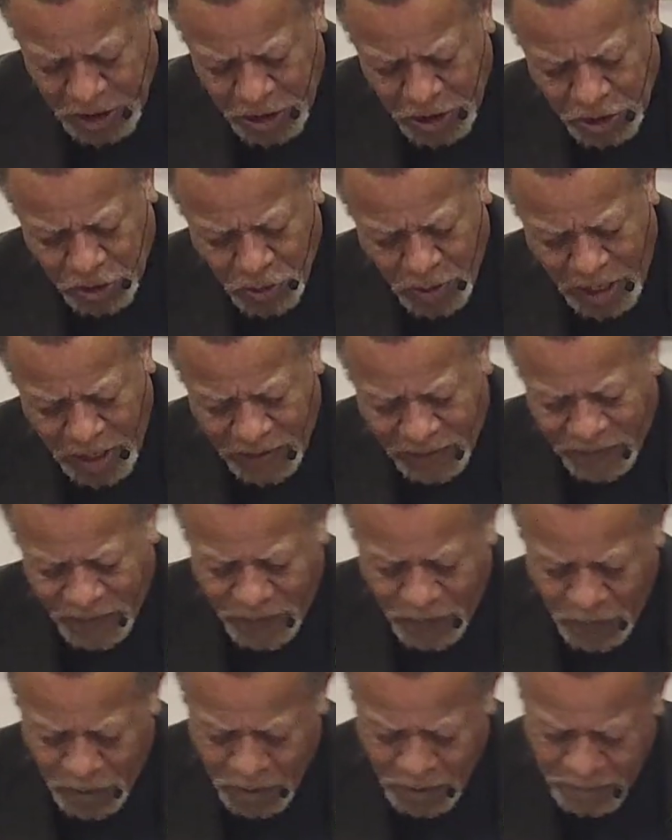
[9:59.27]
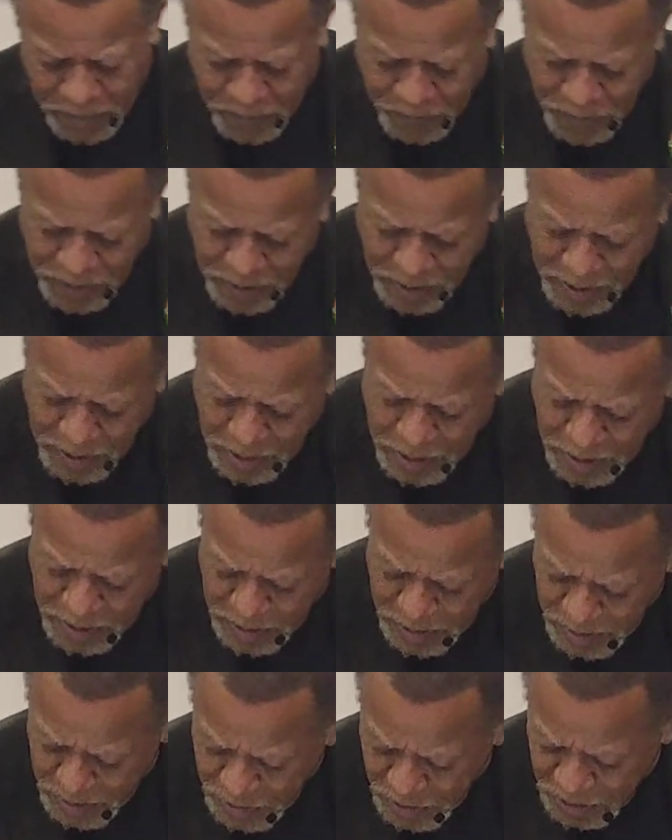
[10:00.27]
and transform
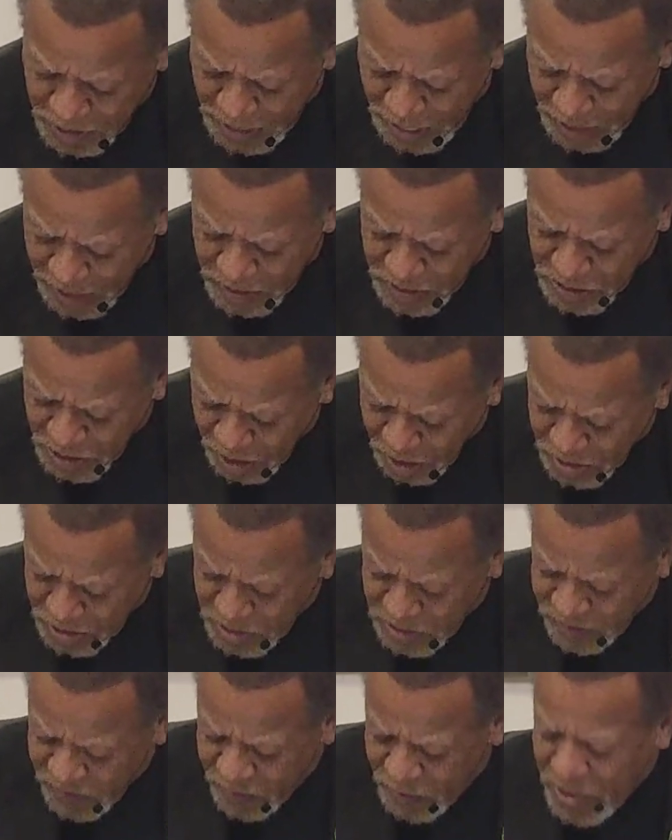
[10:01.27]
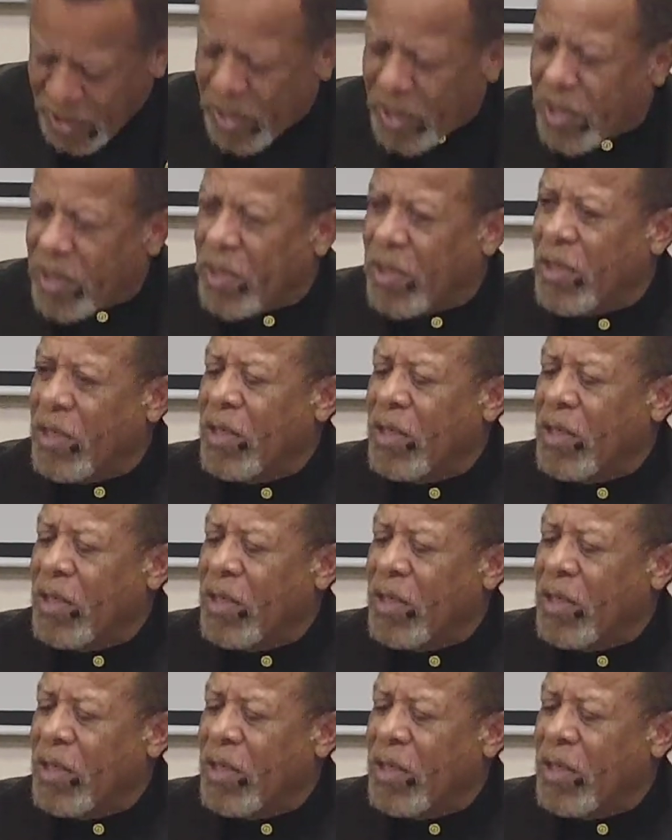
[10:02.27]
the callous hearts of men